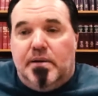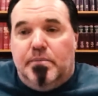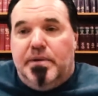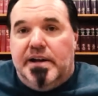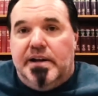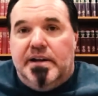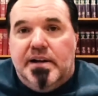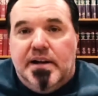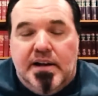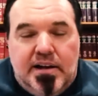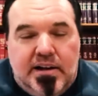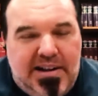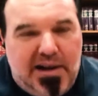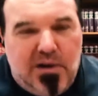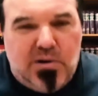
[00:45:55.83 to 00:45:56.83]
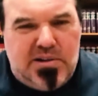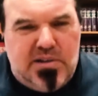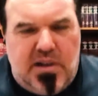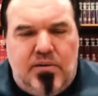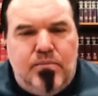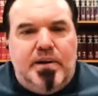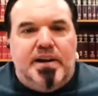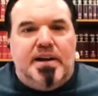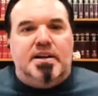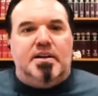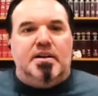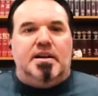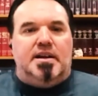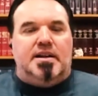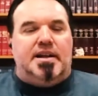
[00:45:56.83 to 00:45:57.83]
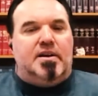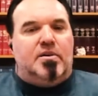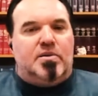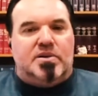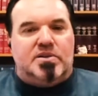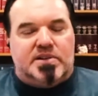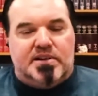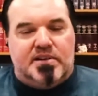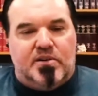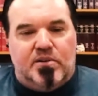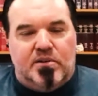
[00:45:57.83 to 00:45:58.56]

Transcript: I mean, they always loved me and they always